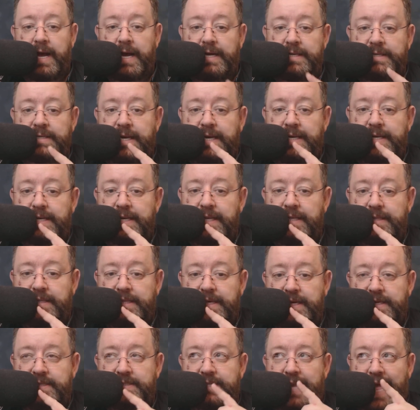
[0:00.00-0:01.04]
And it
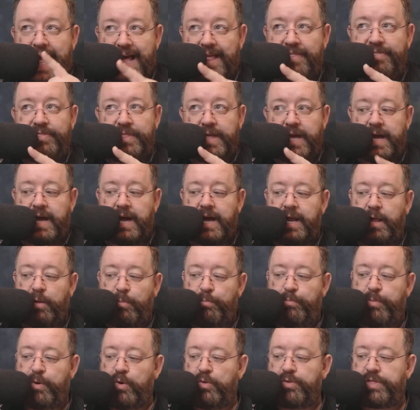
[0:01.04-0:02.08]
this and the Heil
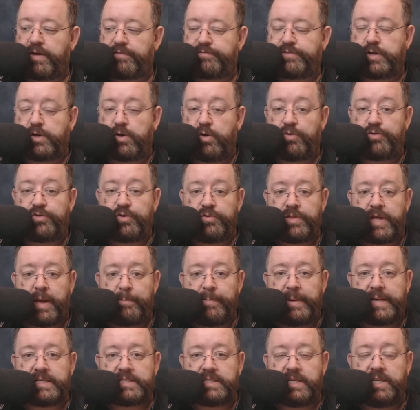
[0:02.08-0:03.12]
both have to go through
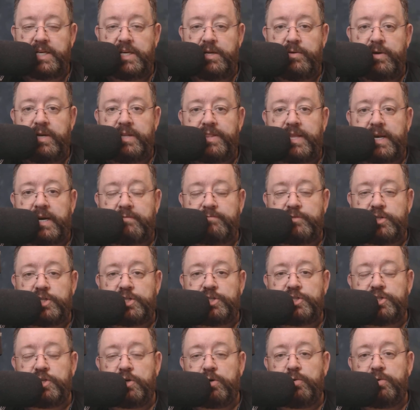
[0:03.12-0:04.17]
that mixing unit that I've
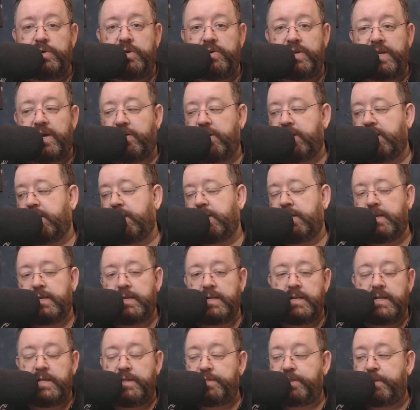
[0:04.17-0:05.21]
just shown you. Now,
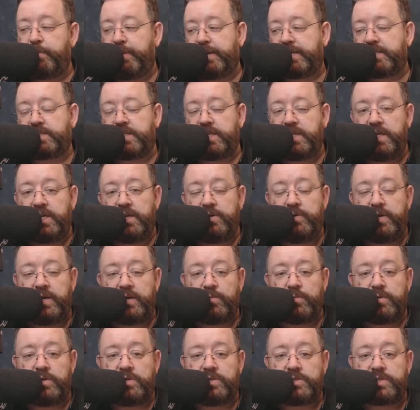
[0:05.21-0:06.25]
the mixing
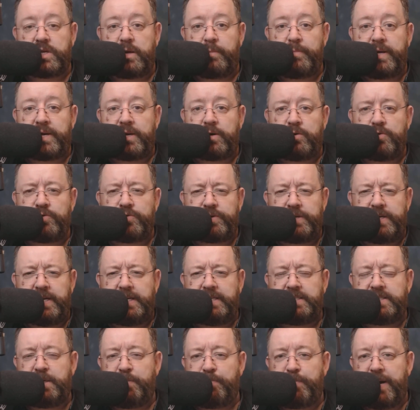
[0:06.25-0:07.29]
unit was about
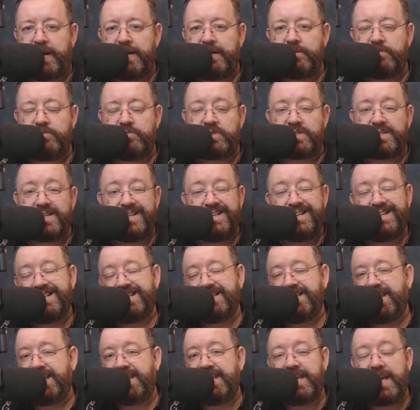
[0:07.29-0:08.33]
£180.
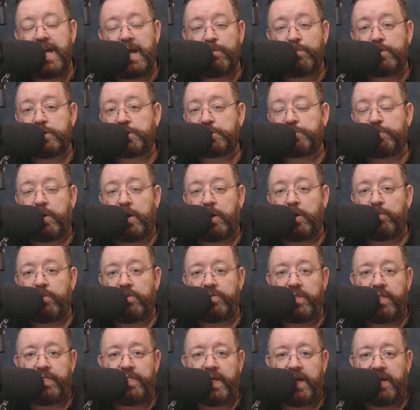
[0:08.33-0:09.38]
You can get a much smaller
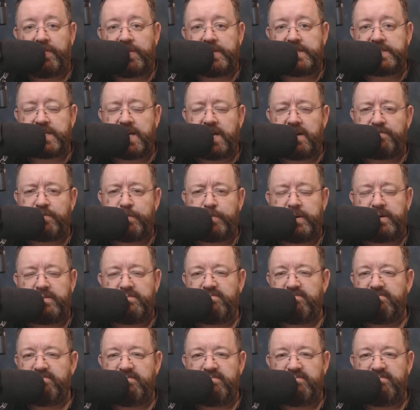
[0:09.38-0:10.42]
one than that. They start at about